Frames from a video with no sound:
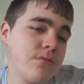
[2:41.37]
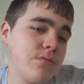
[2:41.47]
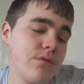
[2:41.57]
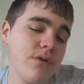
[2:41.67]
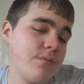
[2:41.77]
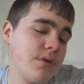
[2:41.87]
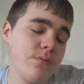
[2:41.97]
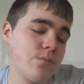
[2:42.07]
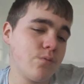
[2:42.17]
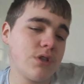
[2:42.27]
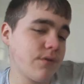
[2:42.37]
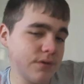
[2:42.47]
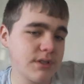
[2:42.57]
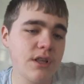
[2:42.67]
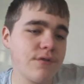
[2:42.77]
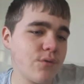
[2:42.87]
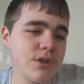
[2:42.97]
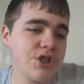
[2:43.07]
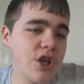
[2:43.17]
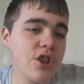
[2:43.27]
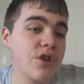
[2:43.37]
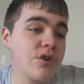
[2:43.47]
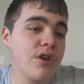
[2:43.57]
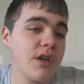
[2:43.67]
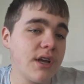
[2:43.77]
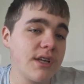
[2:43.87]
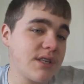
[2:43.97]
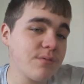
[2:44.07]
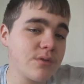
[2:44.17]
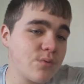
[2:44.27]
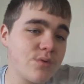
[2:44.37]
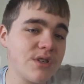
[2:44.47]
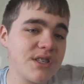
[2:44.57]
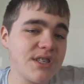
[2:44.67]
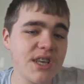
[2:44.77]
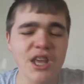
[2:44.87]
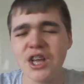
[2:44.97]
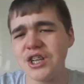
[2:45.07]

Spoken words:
really mean whatever stuff to each other. And sometimes we would just say,